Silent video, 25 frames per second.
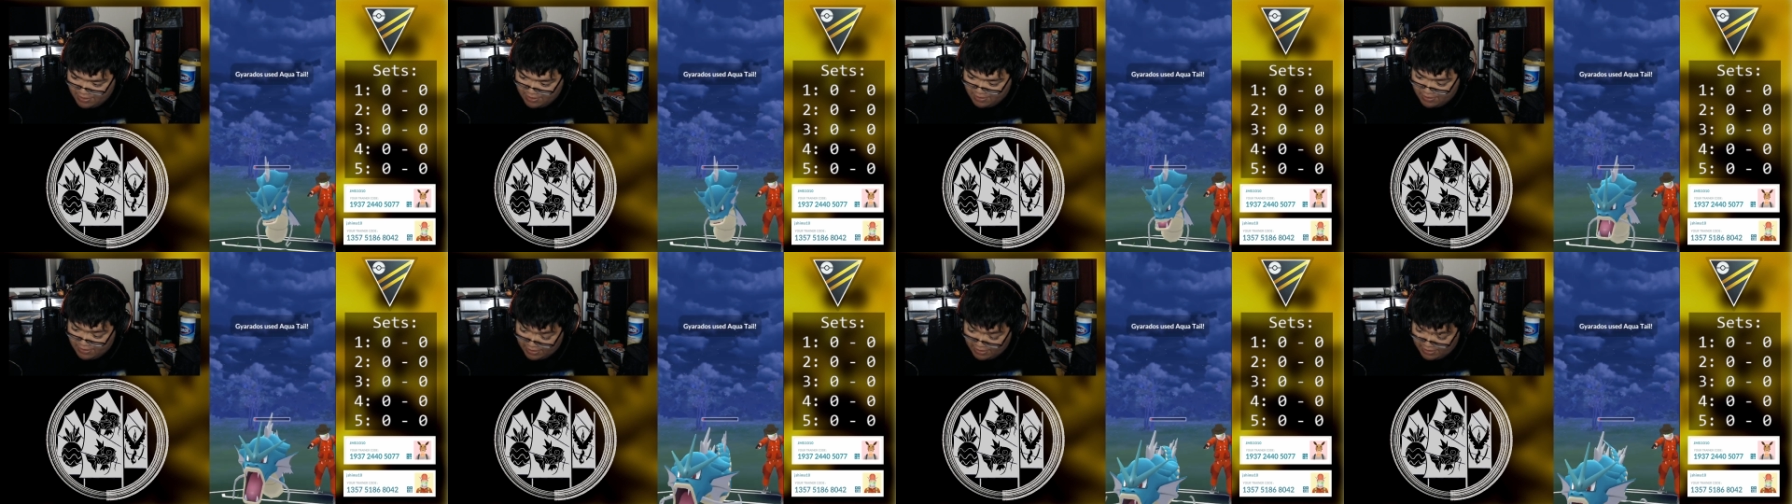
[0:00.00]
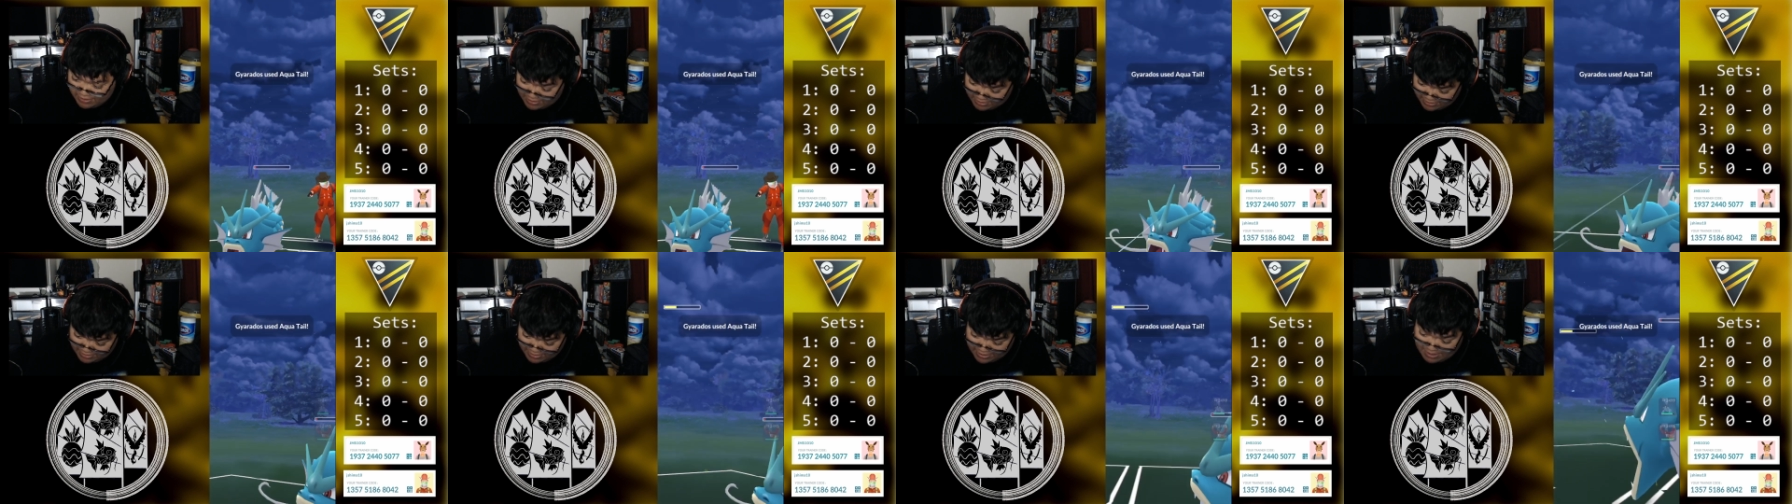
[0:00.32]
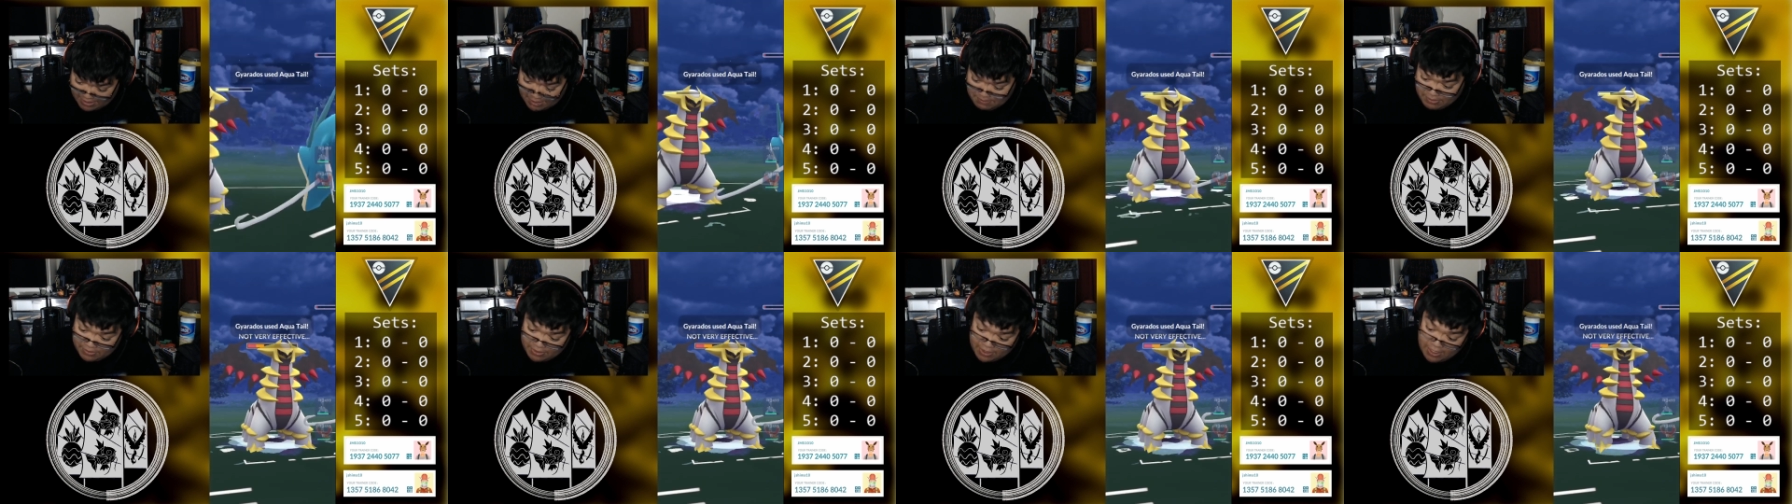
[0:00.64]
it's gonna
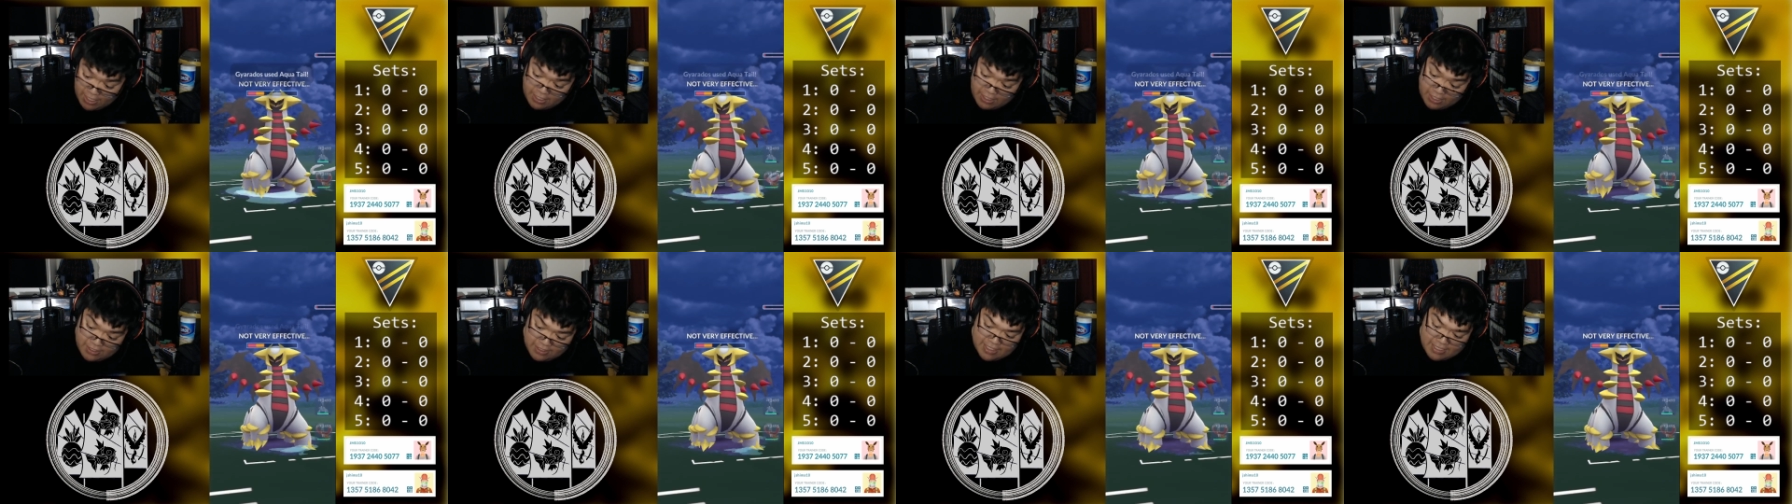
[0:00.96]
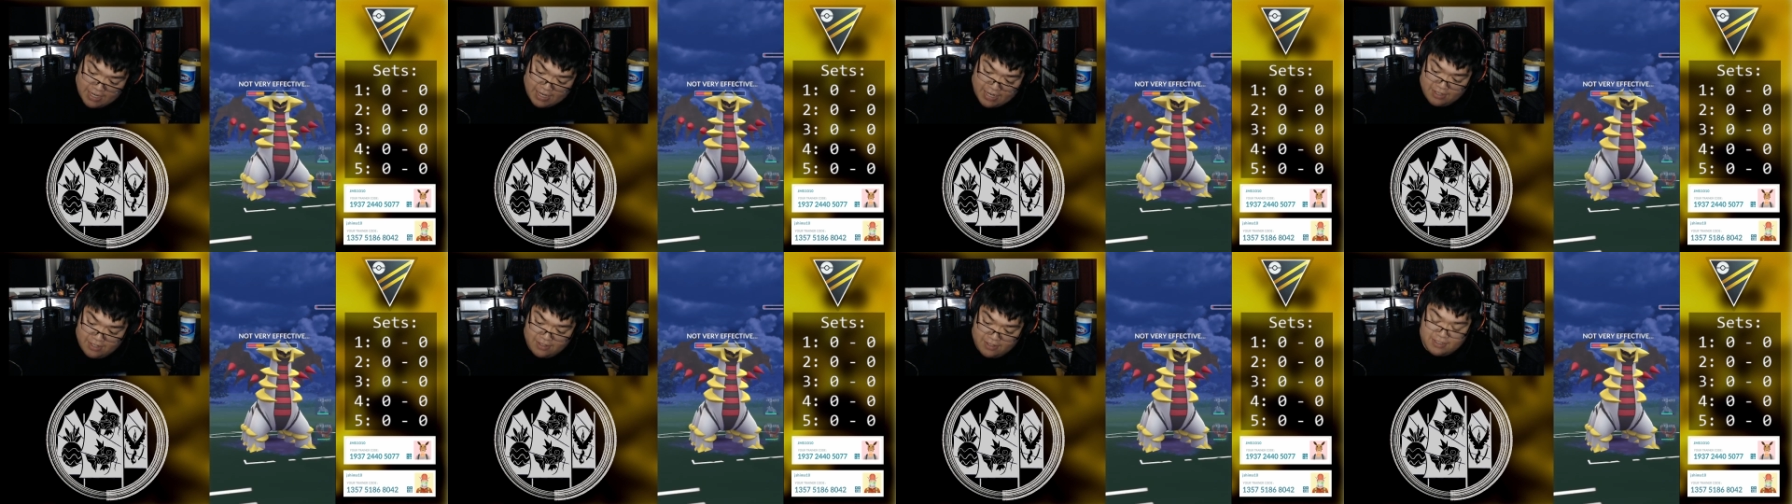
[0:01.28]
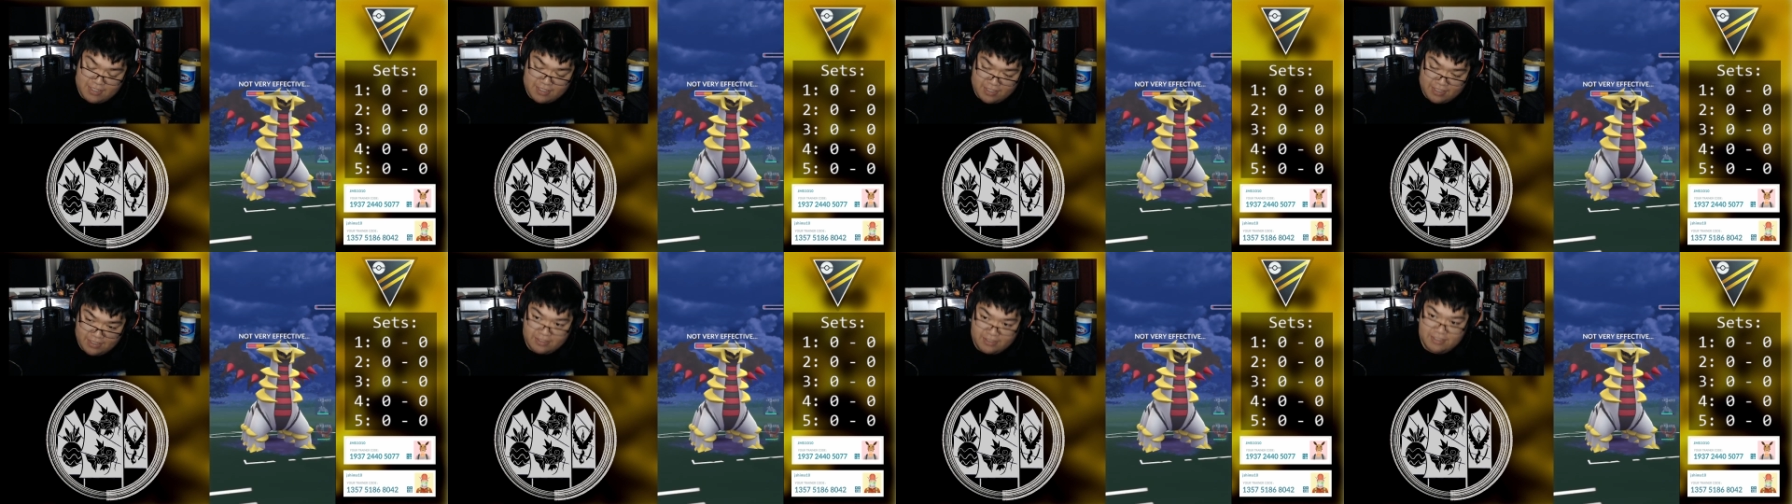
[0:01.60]
hit me with Aqua Tail,
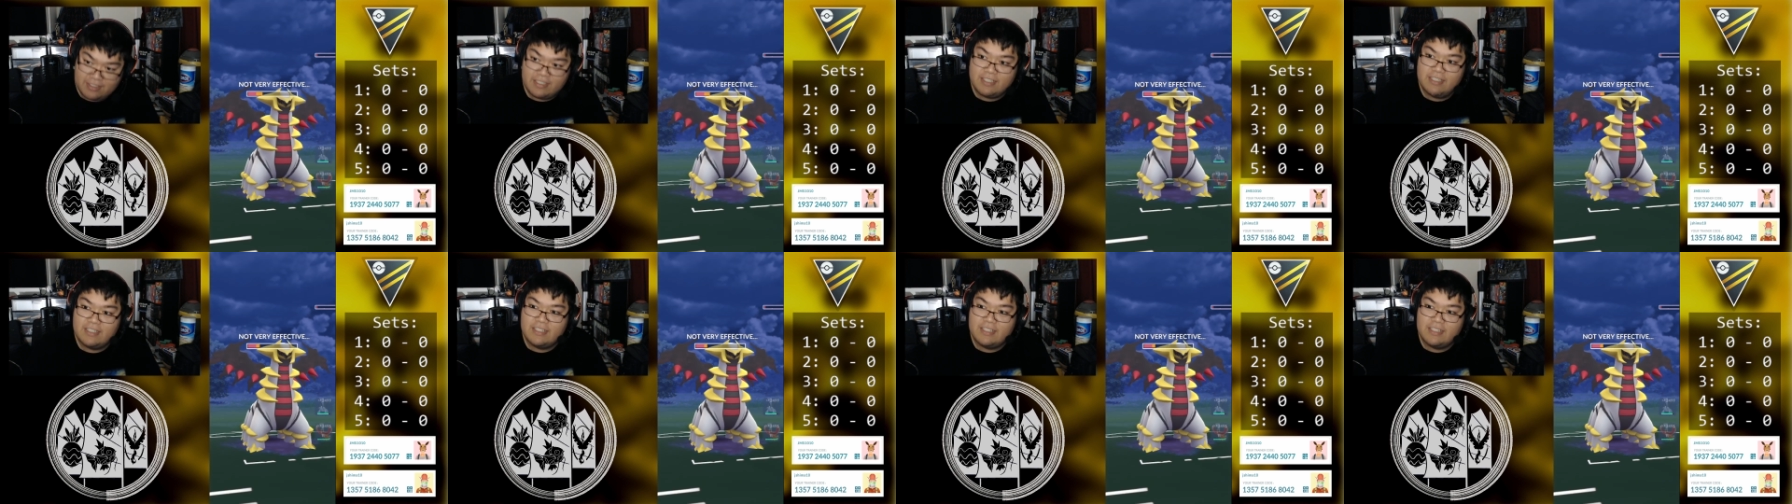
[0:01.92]
so